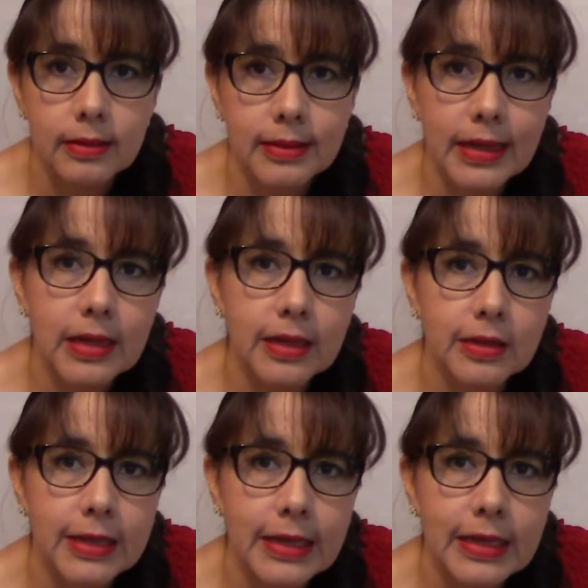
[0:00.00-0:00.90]

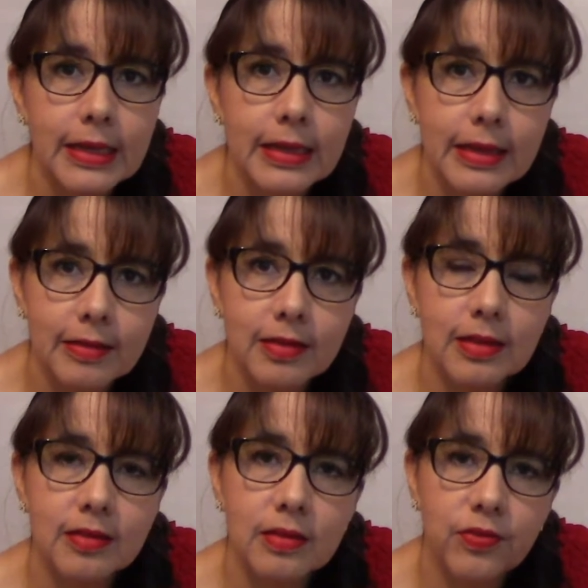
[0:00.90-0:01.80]
Technically, density
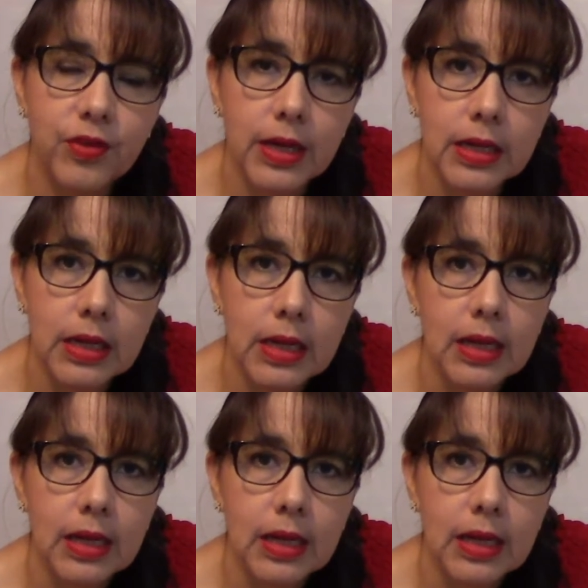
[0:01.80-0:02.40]
is defined